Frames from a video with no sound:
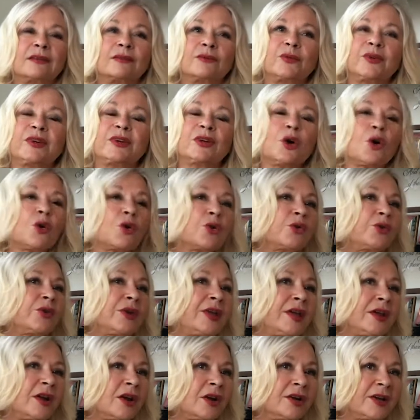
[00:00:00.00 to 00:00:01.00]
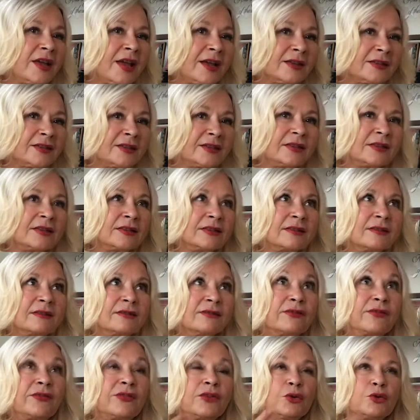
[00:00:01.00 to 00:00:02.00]
We don't create our next
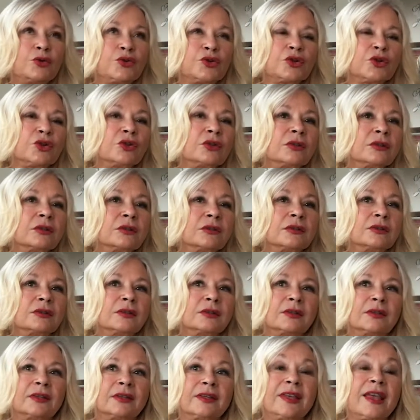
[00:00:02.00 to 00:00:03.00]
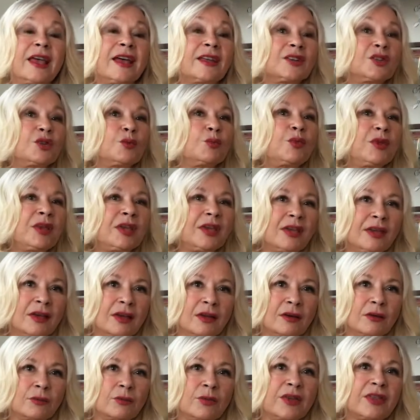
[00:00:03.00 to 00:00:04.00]
future yet to be
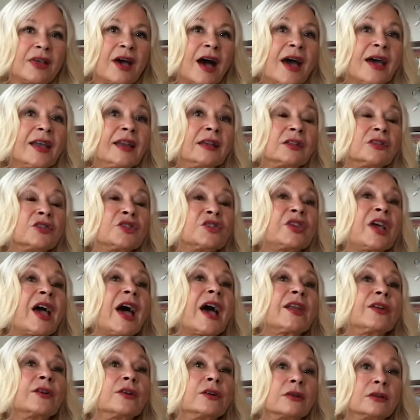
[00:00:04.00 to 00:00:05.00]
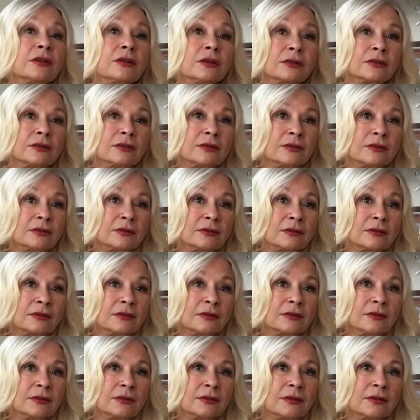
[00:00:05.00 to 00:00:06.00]
with idle chatter.
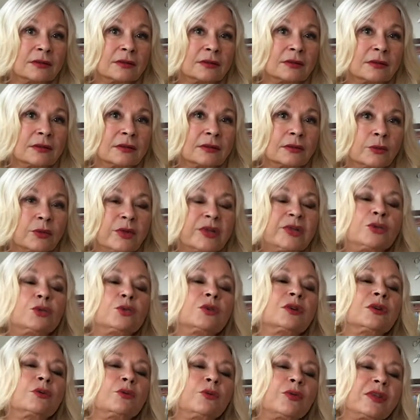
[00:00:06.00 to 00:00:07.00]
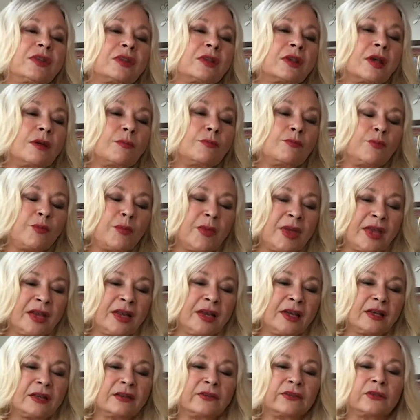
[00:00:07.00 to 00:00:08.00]
We do it with
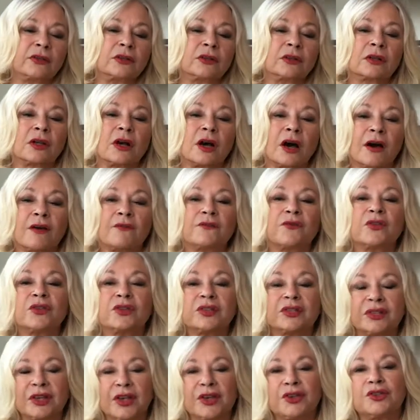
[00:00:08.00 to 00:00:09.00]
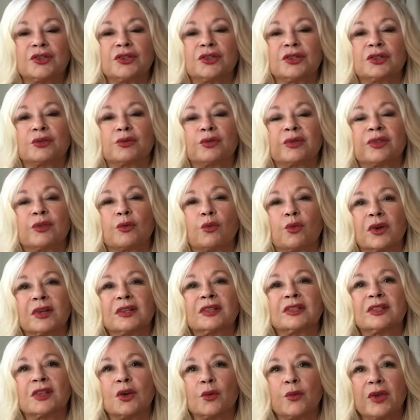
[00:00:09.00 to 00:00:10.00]
meaningful conversations with the
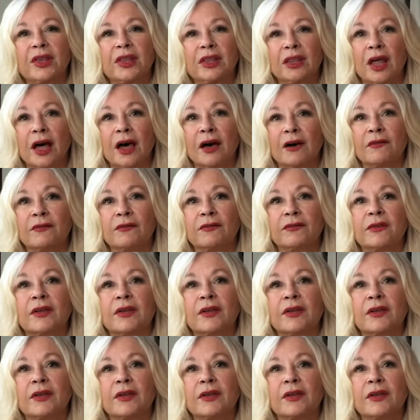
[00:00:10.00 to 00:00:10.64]
ones that we love,